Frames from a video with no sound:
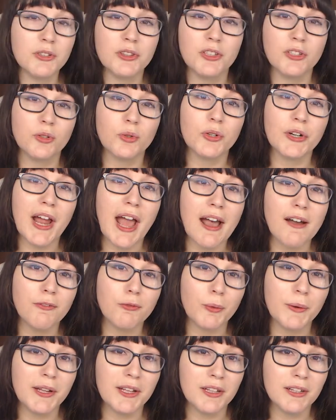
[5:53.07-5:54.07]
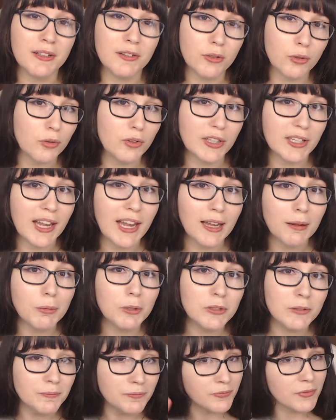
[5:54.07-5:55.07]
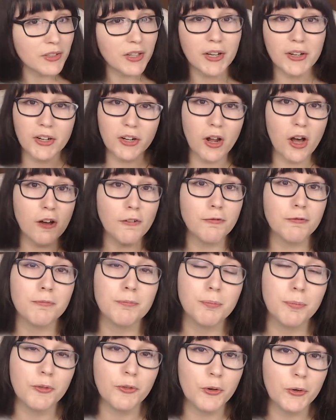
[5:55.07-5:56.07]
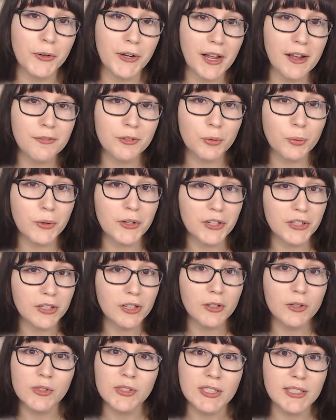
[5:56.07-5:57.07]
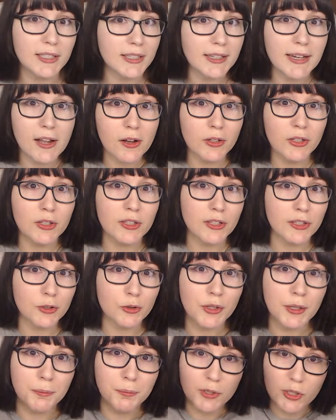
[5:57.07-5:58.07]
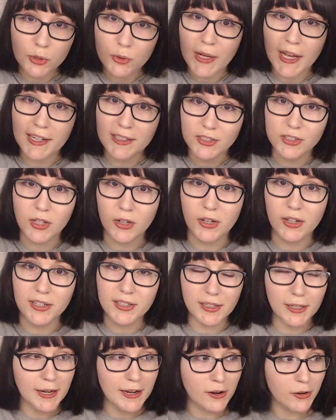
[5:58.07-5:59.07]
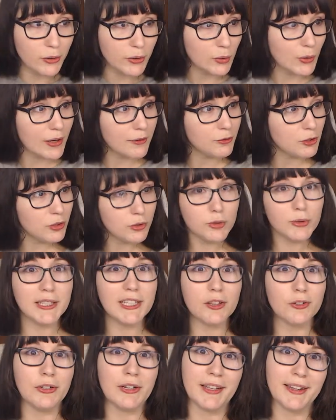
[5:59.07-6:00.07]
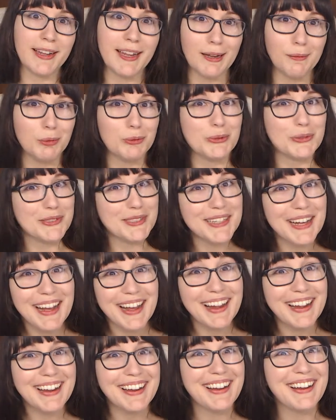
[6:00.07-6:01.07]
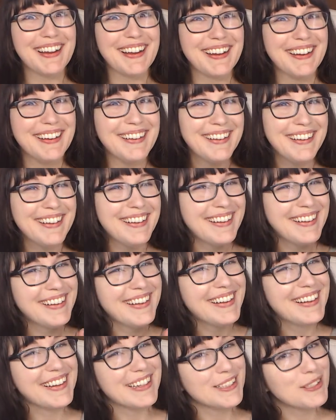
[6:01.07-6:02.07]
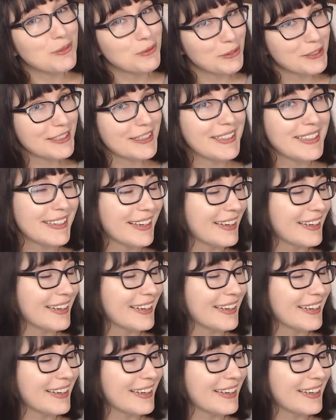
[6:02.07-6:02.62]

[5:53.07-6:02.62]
in the door halfway through the cable, cut it off before and after where you closed it, and now you can crimp two heads on, and now you have 2 Ethernet cables. Yay! It's really